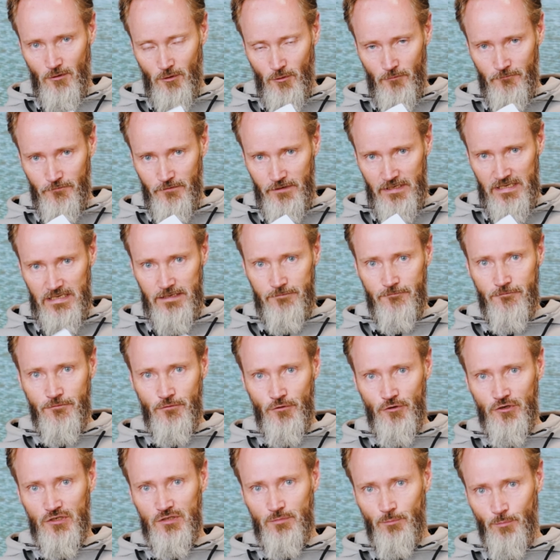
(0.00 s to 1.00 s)
of the
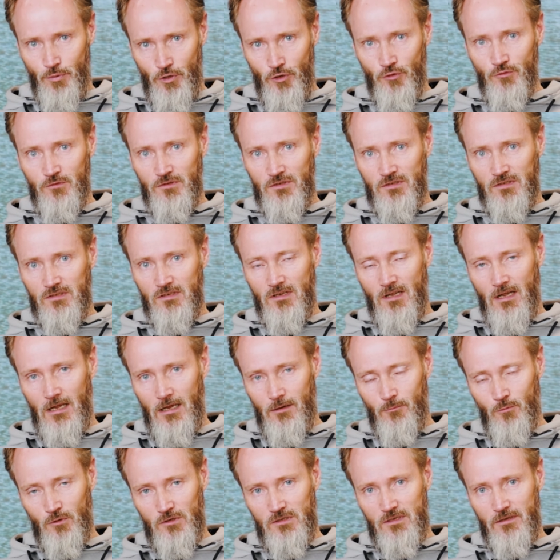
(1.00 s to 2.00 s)
first boats
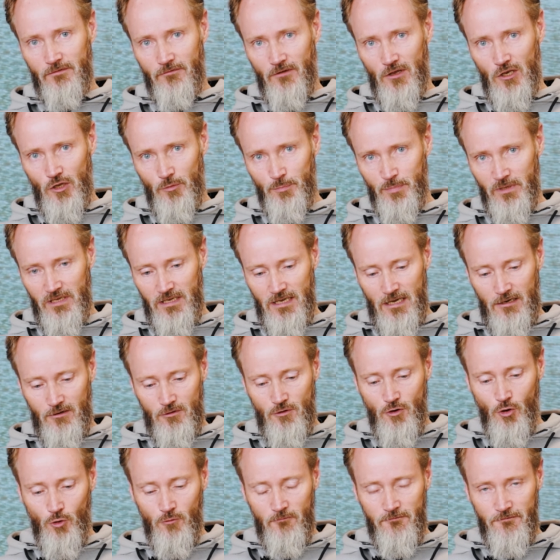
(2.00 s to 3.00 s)
I was developing and
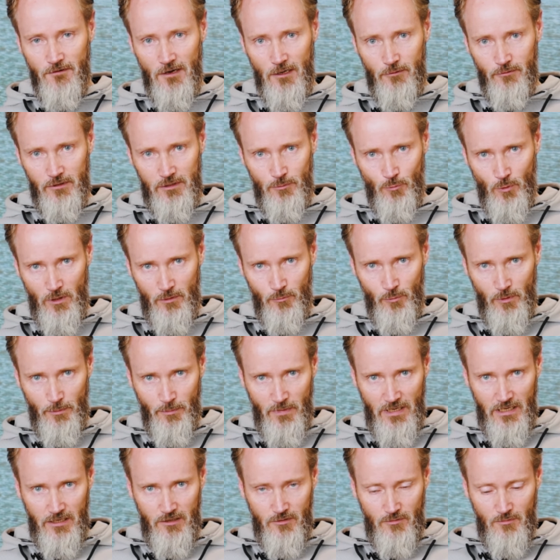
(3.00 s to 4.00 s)
co-founding when we
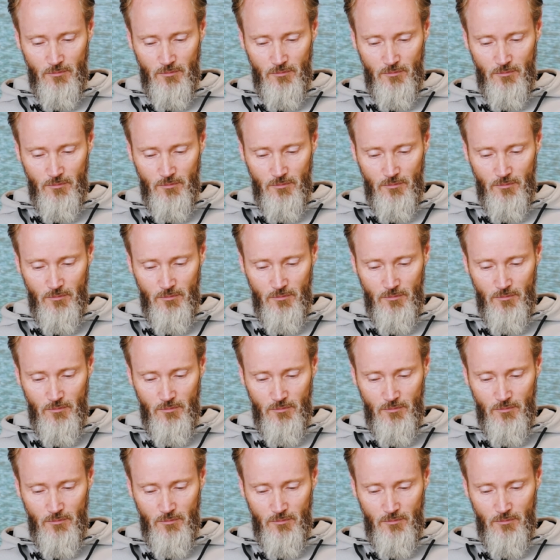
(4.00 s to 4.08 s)
made